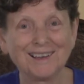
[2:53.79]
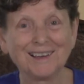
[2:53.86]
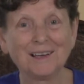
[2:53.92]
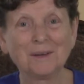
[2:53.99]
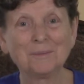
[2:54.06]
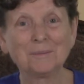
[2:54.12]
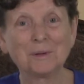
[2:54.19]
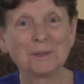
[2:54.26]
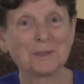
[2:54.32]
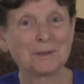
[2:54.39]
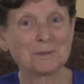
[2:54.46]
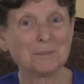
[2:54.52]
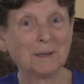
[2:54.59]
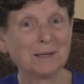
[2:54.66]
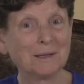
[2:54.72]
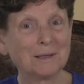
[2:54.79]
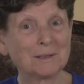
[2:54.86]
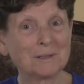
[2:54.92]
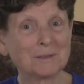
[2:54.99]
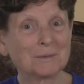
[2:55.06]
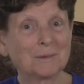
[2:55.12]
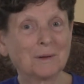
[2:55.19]
with as many
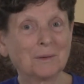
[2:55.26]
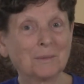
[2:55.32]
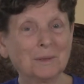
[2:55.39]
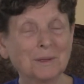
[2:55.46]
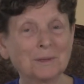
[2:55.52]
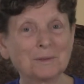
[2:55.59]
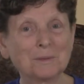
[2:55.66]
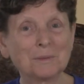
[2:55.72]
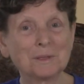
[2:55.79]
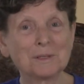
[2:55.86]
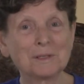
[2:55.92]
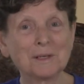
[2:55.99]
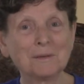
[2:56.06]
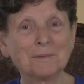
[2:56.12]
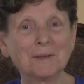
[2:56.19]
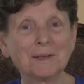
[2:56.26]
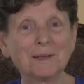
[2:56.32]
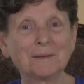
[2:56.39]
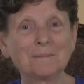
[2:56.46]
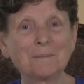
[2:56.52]
as are willing to receive it.